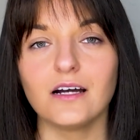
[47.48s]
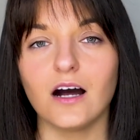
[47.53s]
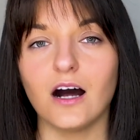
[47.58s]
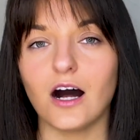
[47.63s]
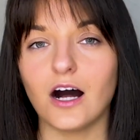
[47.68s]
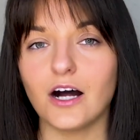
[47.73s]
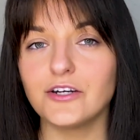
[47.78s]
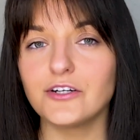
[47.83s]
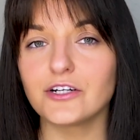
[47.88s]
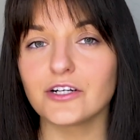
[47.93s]

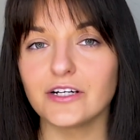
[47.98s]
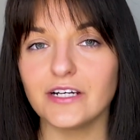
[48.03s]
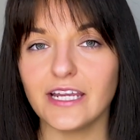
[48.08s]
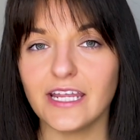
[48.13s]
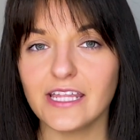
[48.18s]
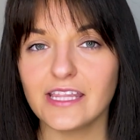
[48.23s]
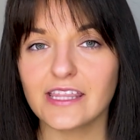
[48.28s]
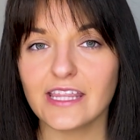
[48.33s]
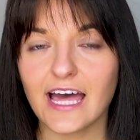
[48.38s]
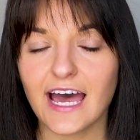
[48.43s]

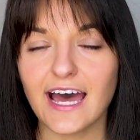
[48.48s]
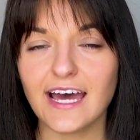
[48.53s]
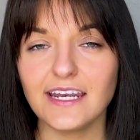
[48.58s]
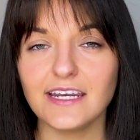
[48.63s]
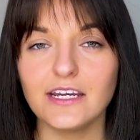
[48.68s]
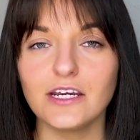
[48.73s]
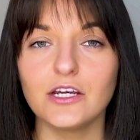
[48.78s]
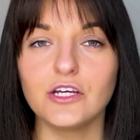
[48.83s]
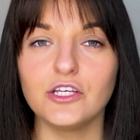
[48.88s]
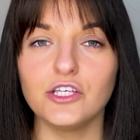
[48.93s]
Underneath that,
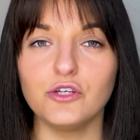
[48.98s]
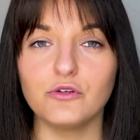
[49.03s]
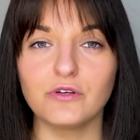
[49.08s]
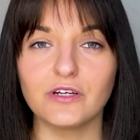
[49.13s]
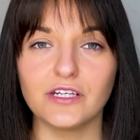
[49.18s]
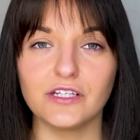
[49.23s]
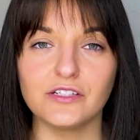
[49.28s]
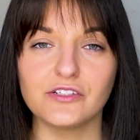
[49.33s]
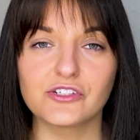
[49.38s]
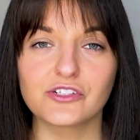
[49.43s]
you
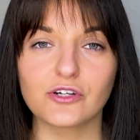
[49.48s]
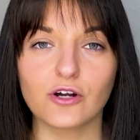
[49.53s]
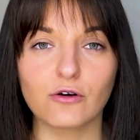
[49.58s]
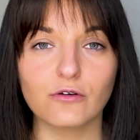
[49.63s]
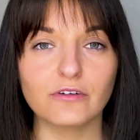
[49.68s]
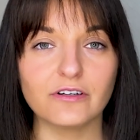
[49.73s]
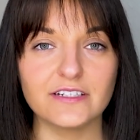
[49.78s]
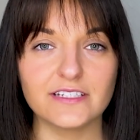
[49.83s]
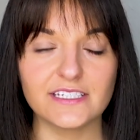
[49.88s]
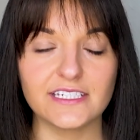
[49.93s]
can
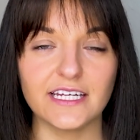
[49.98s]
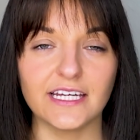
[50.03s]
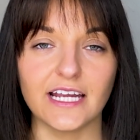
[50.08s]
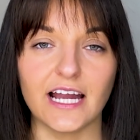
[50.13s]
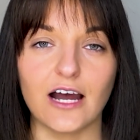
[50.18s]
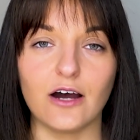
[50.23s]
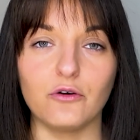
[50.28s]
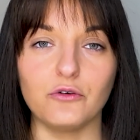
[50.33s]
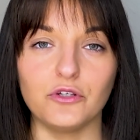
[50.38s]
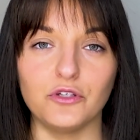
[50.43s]
start listing
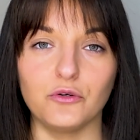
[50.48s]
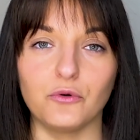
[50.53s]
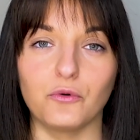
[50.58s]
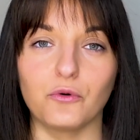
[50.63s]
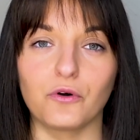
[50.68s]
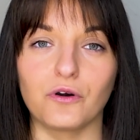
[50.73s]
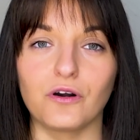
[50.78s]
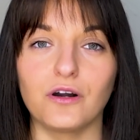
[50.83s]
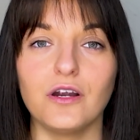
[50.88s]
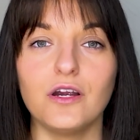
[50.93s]
out
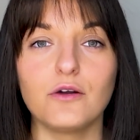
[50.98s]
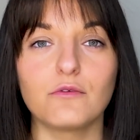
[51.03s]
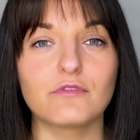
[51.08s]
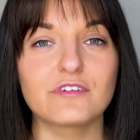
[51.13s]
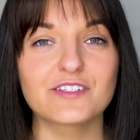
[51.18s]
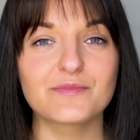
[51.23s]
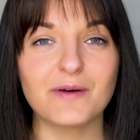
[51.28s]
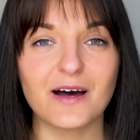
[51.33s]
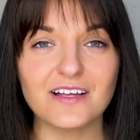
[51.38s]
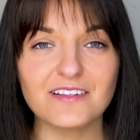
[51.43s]
your
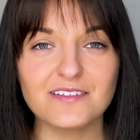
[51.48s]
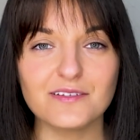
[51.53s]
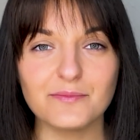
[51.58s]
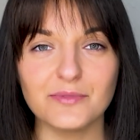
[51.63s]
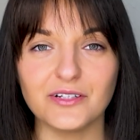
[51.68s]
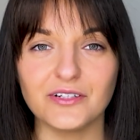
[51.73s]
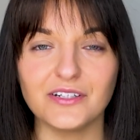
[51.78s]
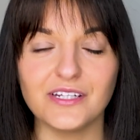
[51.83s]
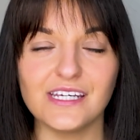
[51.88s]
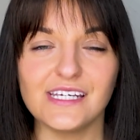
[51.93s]

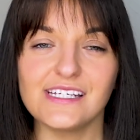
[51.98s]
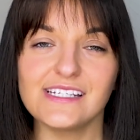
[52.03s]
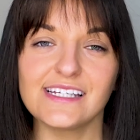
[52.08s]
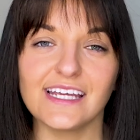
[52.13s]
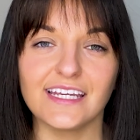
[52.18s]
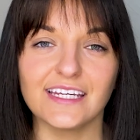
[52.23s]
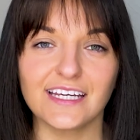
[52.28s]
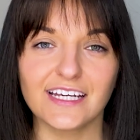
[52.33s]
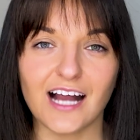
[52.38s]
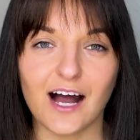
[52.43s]
responsibilities
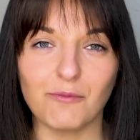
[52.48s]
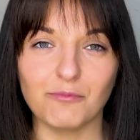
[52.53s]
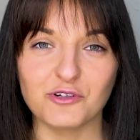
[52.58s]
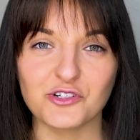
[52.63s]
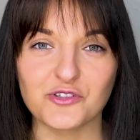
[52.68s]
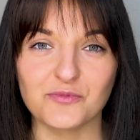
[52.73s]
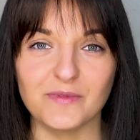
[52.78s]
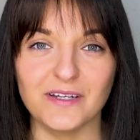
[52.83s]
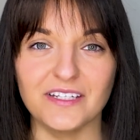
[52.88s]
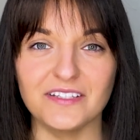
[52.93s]
and
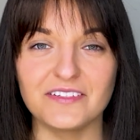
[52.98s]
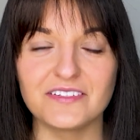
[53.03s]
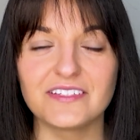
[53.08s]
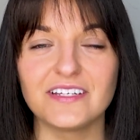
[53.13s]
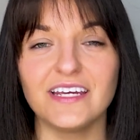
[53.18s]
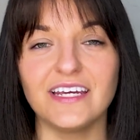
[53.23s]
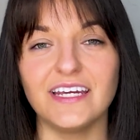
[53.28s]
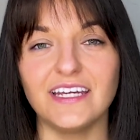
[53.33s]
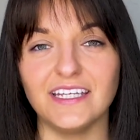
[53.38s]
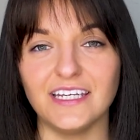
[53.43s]
accomplishments
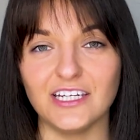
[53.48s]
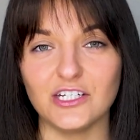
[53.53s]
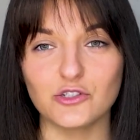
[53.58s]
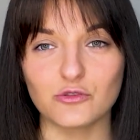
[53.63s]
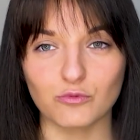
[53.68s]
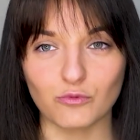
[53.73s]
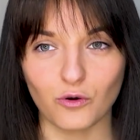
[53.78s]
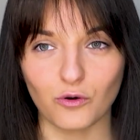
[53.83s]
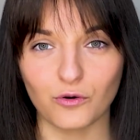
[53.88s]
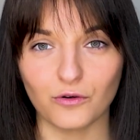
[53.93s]
in
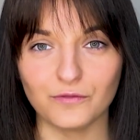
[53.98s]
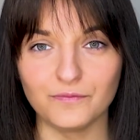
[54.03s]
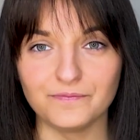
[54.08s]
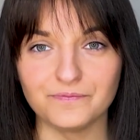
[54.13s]
each role.